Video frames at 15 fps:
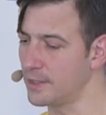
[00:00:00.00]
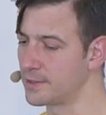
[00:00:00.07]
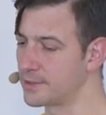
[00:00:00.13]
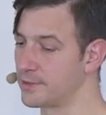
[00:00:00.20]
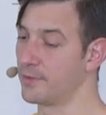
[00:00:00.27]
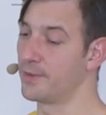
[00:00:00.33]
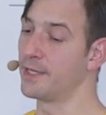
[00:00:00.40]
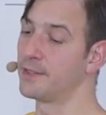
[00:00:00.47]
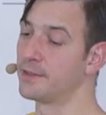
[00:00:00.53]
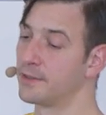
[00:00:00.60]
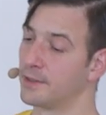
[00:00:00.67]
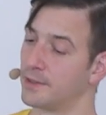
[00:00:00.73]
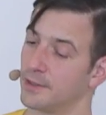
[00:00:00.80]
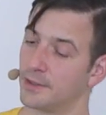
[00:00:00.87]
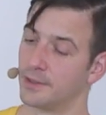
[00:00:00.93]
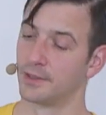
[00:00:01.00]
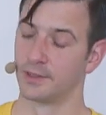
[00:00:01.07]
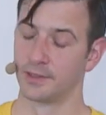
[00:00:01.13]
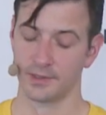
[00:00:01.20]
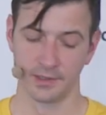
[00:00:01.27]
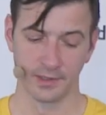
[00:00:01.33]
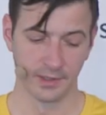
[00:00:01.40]
So and then
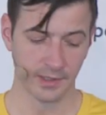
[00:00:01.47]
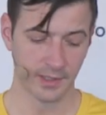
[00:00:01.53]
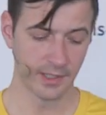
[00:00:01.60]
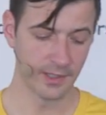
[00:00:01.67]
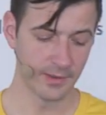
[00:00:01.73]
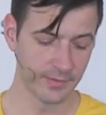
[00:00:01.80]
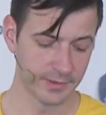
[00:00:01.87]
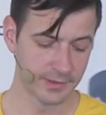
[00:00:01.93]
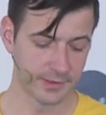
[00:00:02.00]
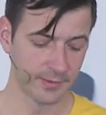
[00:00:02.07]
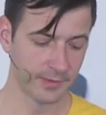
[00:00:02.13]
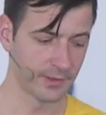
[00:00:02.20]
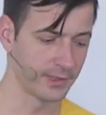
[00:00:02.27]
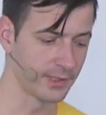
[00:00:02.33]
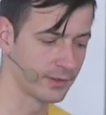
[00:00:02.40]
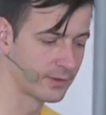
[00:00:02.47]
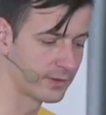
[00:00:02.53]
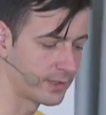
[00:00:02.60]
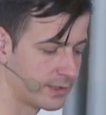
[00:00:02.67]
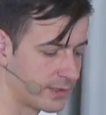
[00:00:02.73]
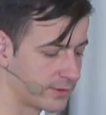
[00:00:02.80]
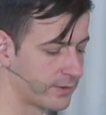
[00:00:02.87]
um, it's typically a good
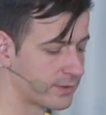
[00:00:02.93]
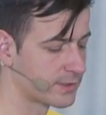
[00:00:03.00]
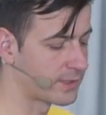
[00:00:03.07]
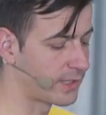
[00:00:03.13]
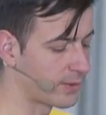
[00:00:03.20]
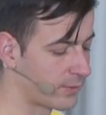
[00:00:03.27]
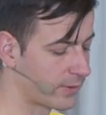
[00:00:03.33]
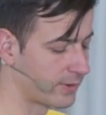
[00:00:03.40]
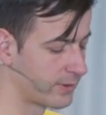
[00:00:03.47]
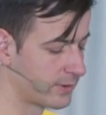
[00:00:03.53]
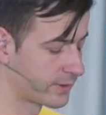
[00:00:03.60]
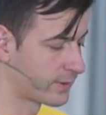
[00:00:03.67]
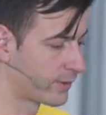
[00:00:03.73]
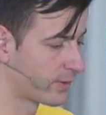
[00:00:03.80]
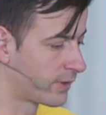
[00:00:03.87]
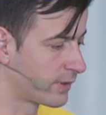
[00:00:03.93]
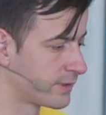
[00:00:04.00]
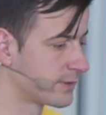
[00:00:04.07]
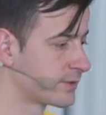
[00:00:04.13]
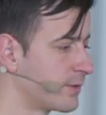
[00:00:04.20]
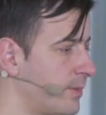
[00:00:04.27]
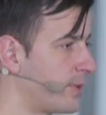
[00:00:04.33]
idea to start with a
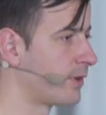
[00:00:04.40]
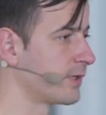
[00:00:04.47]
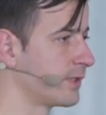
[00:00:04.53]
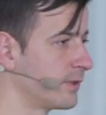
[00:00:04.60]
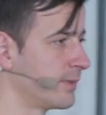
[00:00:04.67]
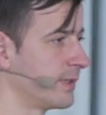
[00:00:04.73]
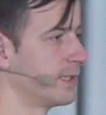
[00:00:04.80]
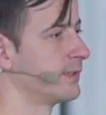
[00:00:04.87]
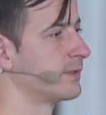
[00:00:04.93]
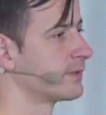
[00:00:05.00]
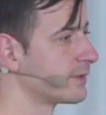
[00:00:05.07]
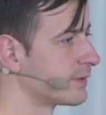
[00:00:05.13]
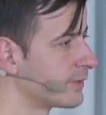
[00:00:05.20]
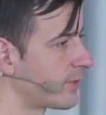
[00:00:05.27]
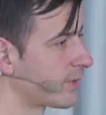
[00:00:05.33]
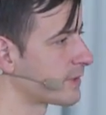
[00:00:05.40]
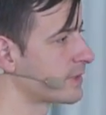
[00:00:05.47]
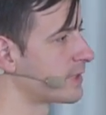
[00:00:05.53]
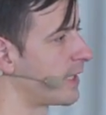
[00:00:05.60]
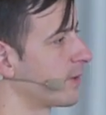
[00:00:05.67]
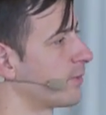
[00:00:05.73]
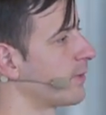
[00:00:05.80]
so-called supporting domain. Not
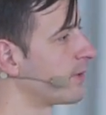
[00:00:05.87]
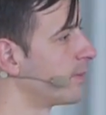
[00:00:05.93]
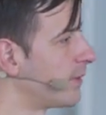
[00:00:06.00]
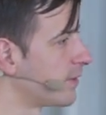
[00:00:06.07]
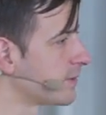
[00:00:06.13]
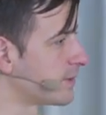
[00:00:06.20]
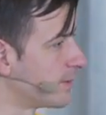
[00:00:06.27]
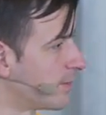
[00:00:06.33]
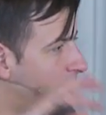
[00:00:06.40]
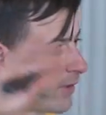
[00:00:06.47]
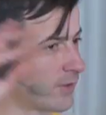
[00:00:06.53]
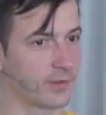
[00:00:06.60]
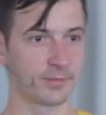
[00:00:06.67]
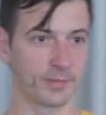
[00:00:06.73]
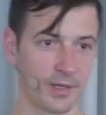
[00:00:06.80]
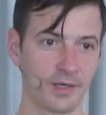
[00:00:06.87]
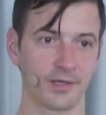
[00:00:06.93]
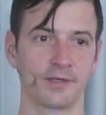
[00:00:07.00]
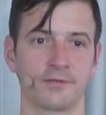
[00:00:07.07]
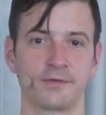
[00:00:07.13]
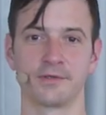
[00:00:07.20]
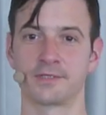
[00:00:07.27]
start with the most important part
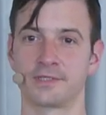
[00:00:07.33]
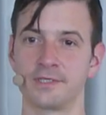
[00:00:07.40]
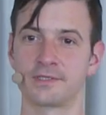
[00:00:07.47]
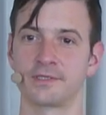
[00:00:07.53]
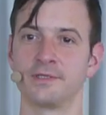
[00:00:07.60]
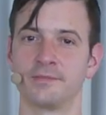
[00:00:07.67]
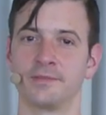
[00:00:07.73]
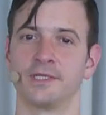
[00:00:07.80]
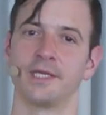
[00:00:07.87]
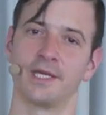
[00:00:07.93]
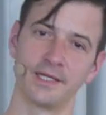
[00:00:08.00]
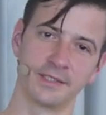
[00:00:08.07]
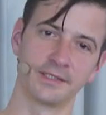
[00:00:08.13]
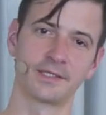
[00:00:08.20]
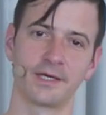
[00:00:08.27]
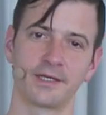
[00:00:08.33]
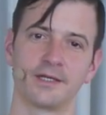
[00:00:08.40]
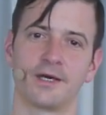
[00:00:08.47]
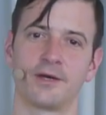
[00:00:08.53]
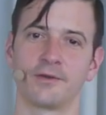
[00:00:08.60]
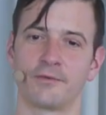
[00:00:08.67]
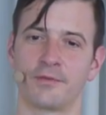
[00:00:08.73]
of your system and cut it
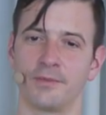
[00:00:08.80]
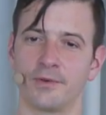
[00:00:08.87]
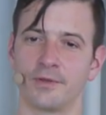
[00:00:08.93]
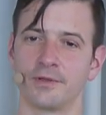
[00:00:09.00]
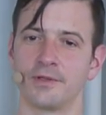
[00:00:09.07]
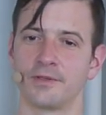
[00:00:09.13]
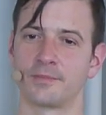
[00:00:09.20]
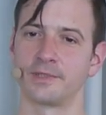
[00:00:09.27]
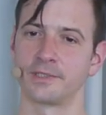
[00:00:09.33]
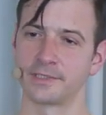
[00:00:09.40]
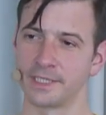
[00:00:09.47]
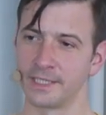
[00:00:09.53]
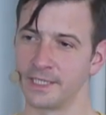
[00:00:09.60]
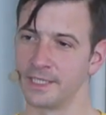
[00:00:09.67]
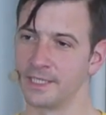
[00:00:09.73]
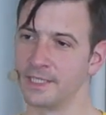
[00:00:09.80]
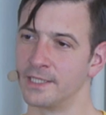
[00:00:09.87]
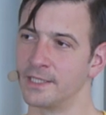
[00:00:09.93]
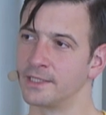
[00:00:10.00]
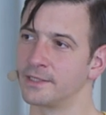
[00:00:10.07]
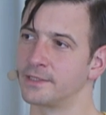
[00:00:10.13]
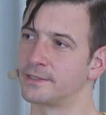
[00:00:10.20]
out of the monolith, but
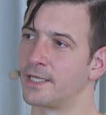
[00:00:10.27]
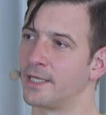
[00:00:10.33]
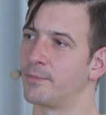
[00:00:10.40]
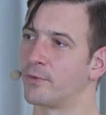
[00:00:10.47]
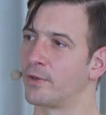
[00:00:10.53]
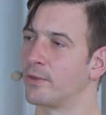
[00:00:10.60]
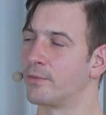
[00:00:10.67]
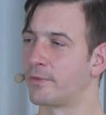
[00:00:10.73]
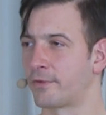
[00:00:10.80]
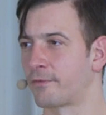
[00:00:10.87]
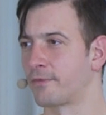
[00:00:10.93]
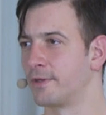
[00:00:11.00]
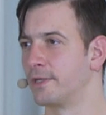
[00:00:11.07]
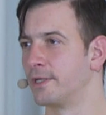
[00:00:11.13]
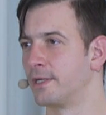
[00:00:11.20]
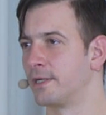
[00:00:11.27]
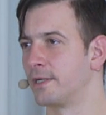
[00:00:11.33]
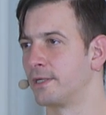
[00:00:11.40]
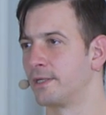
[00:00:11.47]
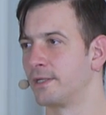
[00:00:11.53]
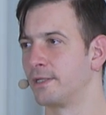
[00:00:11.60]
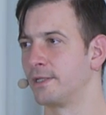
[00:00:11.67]
take one of the
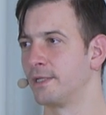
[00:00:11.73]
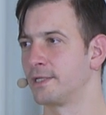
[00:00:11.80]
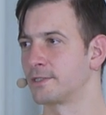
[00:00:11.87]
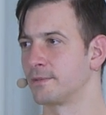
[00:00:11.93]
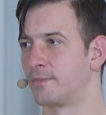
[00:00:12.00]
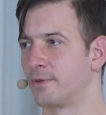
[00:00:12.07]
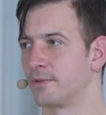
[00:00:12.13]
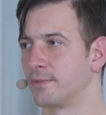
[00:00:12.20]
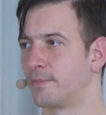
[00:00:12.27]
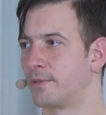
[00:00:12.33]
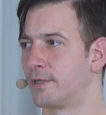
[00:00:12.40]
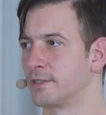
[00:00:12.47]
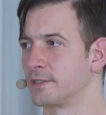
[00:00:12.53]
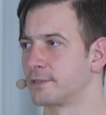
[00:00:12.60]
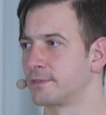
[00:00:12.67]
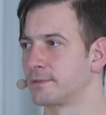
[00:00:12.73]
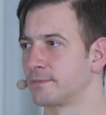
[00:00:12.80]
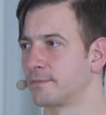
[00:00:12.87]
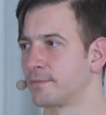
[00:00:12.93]
less important parts